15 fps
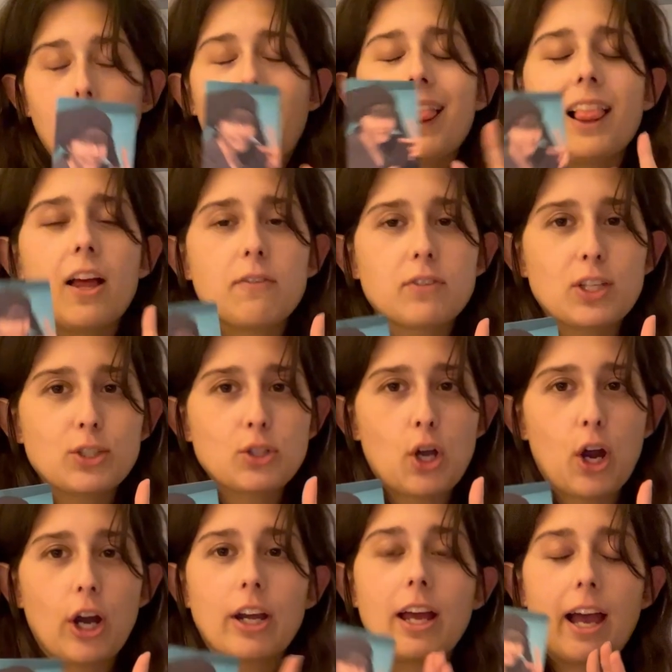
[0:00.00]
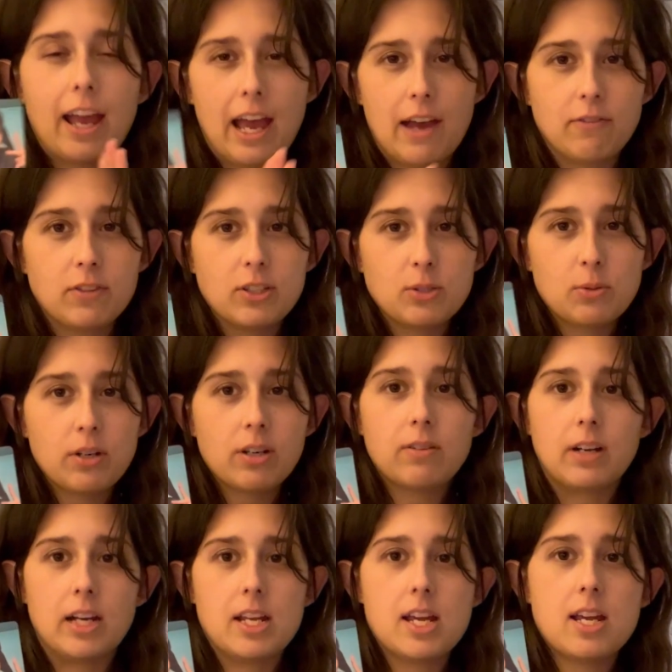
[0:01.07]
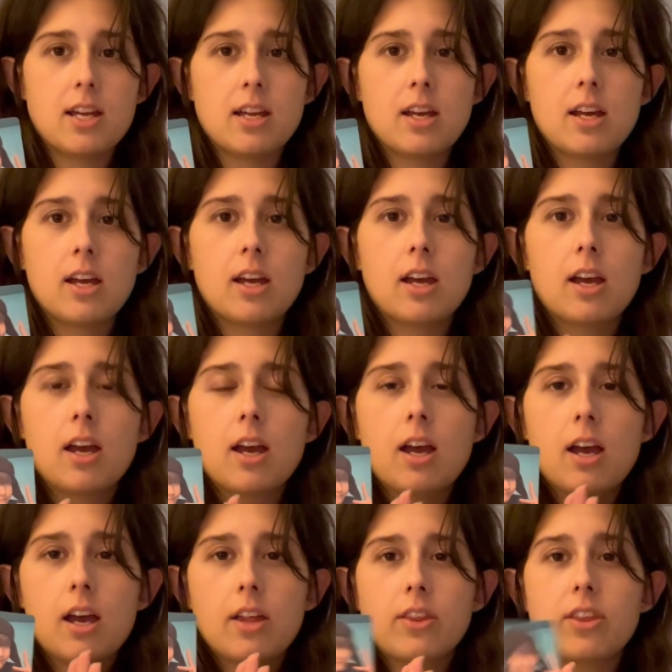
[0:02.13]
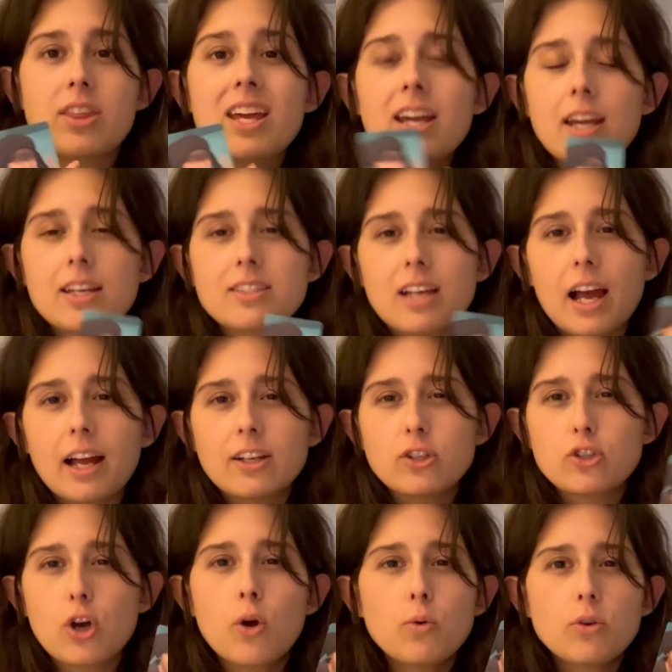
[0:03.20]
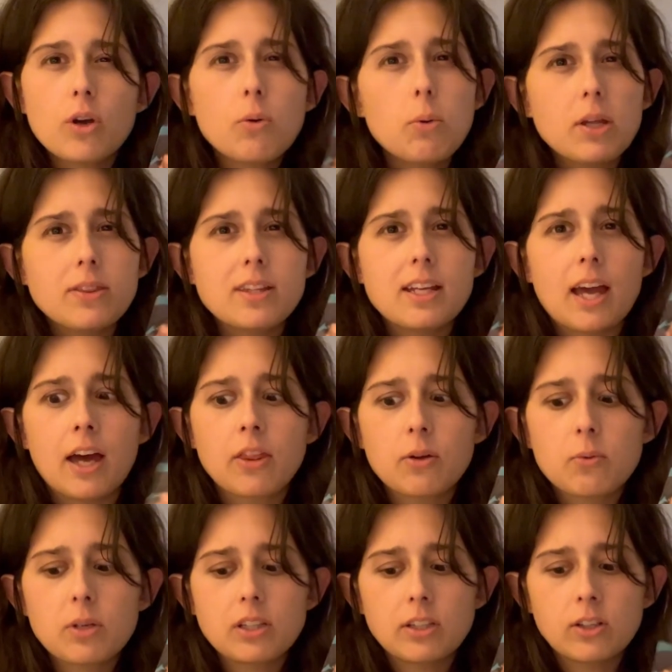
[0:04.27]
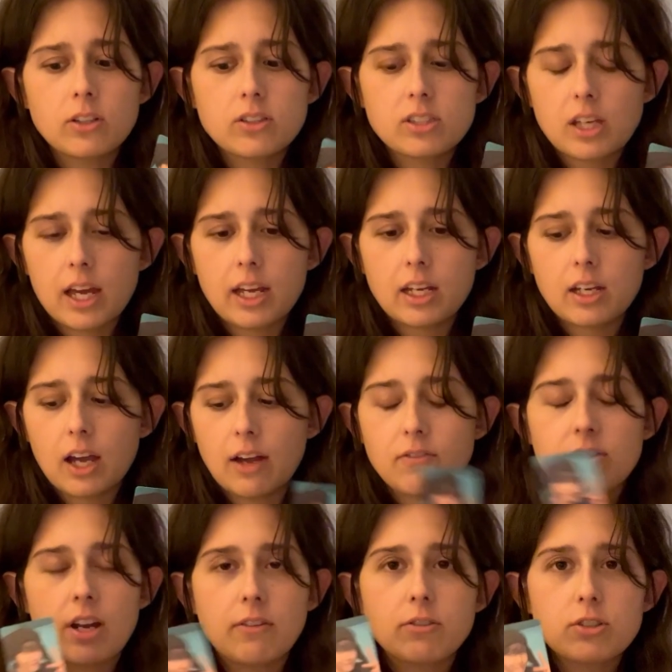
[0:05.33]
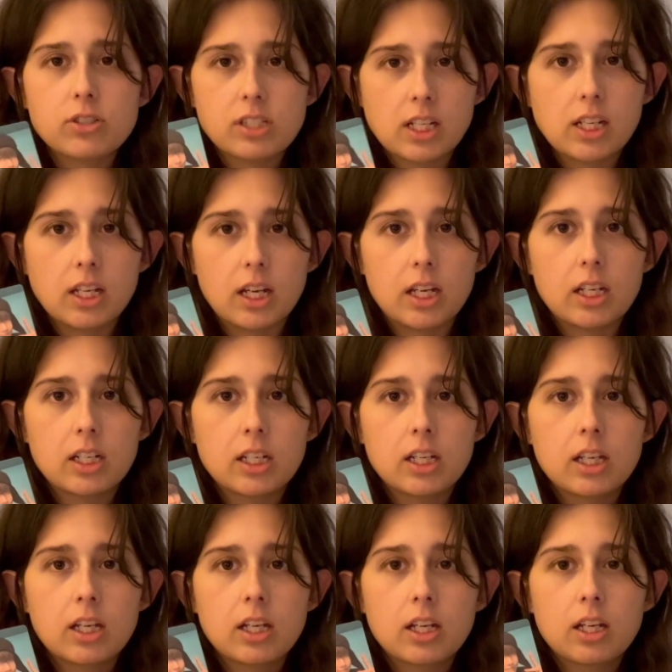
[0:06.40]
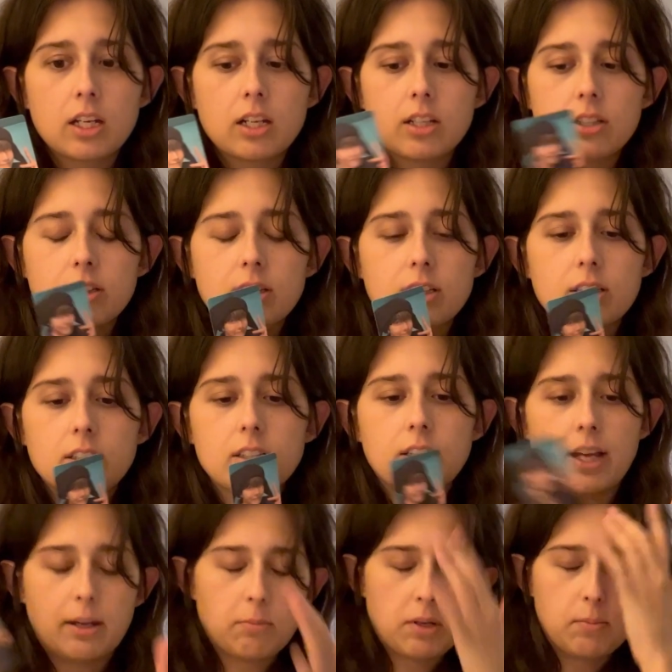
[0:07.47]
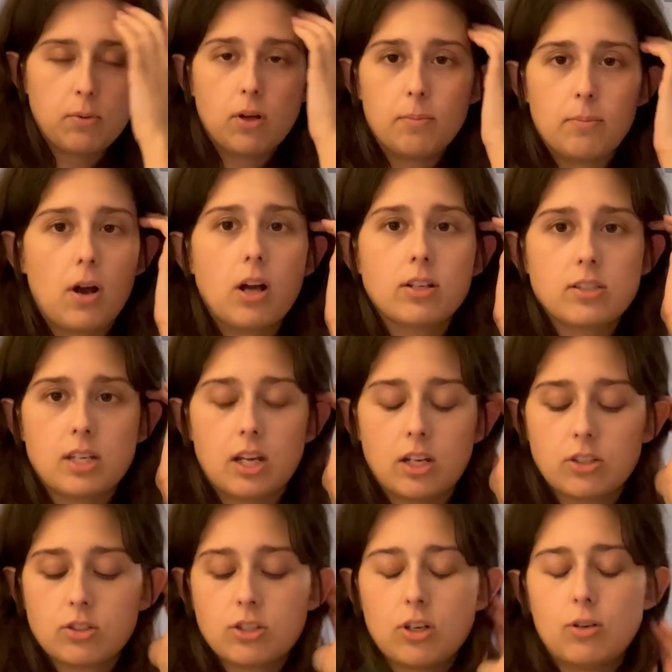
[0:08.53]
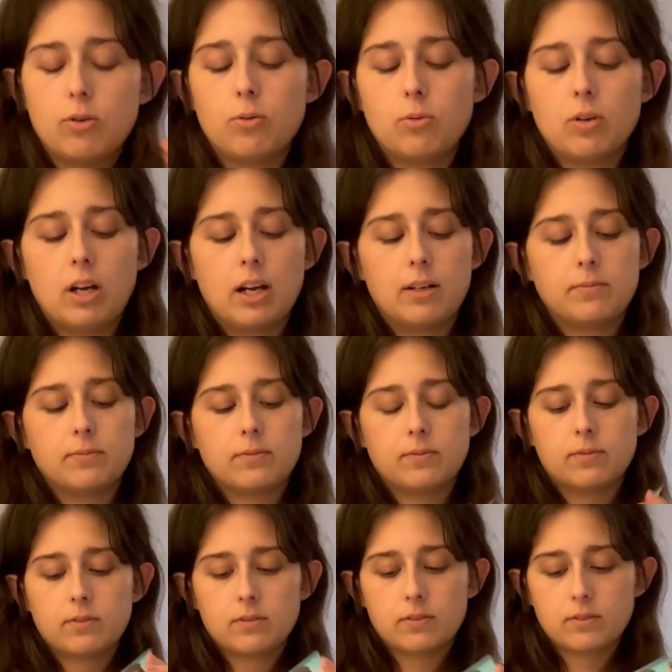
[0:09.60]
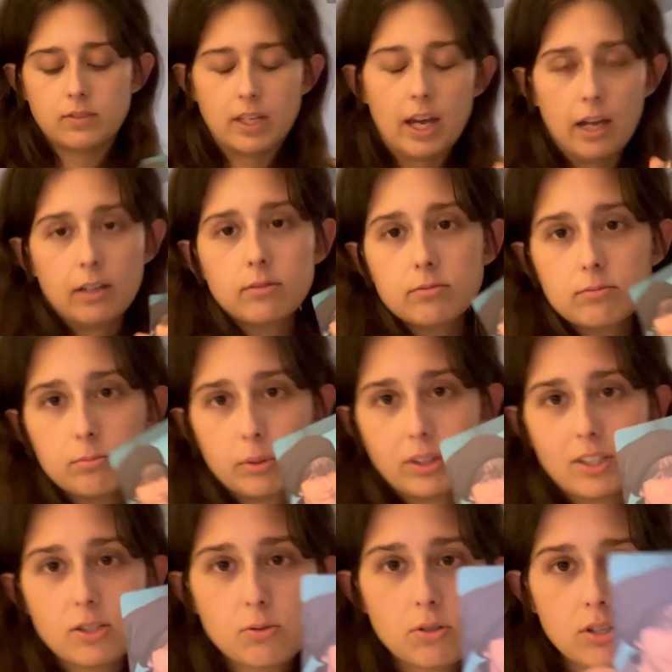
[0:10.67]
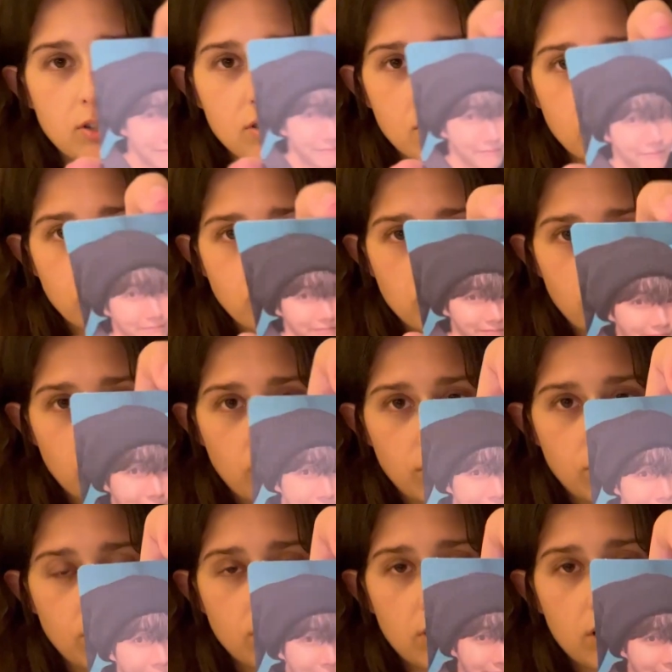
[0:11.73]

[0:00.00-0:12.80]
love this card. I have this one already. The thing is, I don't know what the other one looks like. I've never seen it, like people unboxing. So yeah, but this one is still so cute.